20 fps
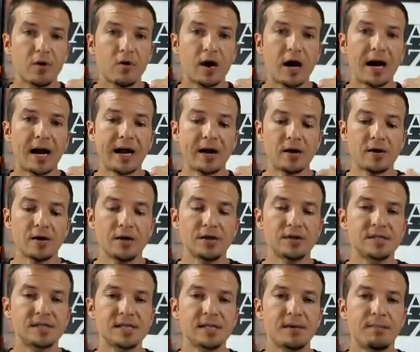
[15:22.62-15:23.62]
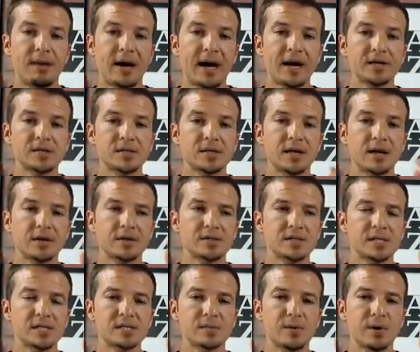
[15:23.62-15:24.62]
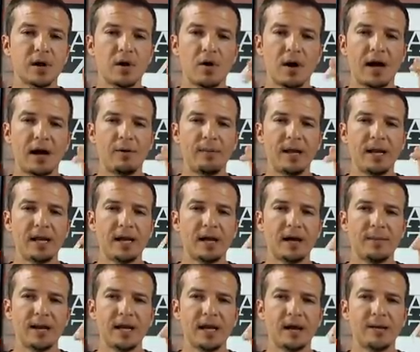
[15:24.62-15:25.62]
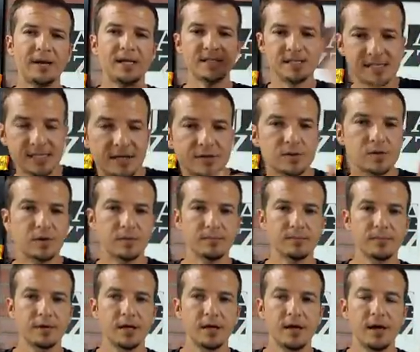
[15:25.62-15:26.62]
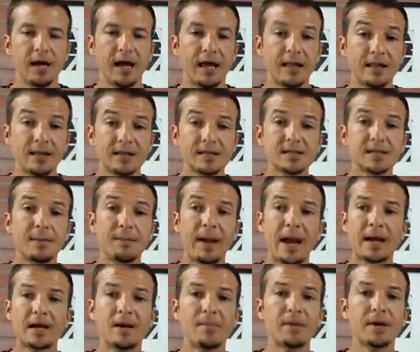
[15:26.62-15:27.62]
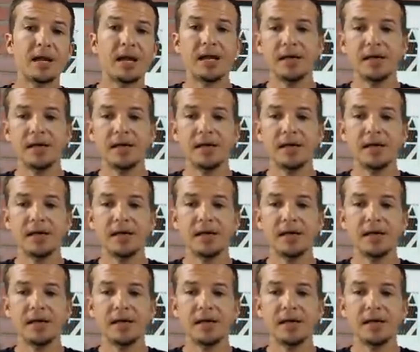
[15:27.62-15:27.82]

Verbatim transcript: higher. You'd see the buyers in there. The system would go, how many? Sell to them. And then back up again,